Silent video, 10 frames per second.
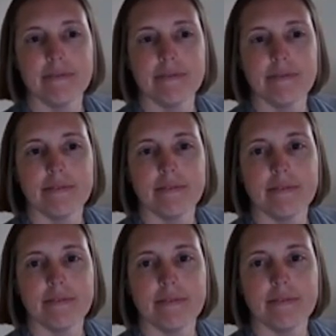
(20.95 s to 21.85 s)

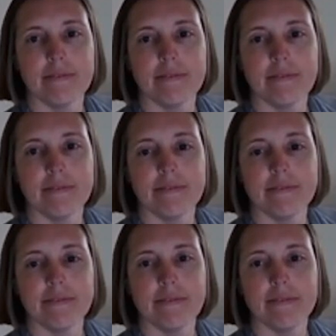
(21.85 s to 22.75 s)

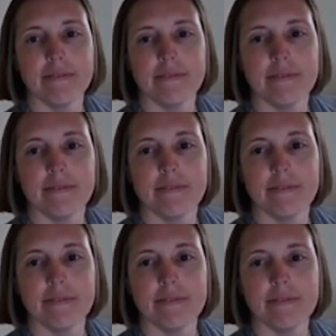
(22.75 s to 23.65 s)

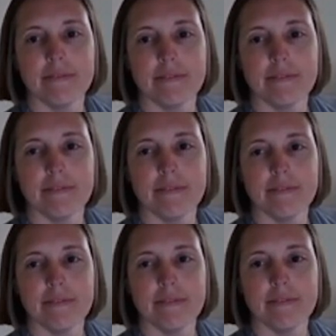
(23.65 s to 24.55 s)

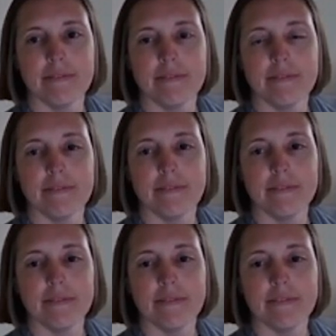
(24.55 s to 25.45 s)

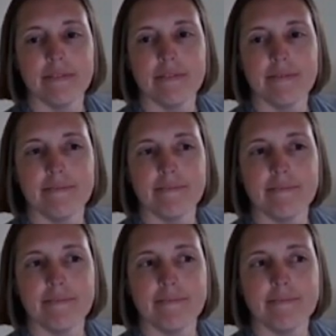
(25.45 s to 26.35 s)

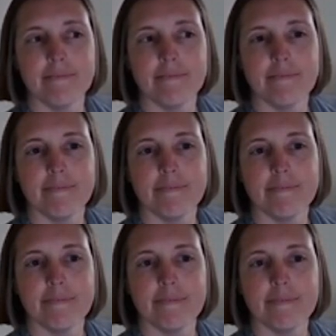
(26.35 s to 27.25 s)

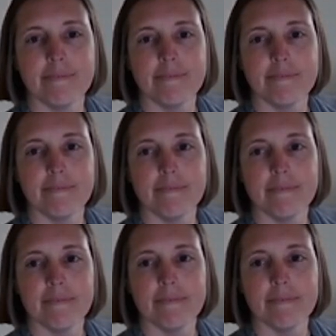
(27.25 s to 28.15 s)

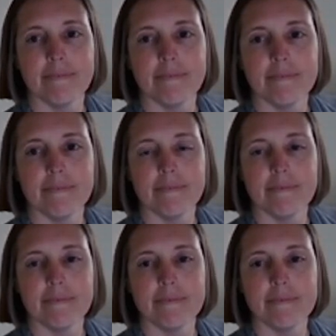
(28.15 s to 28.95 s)
(silent)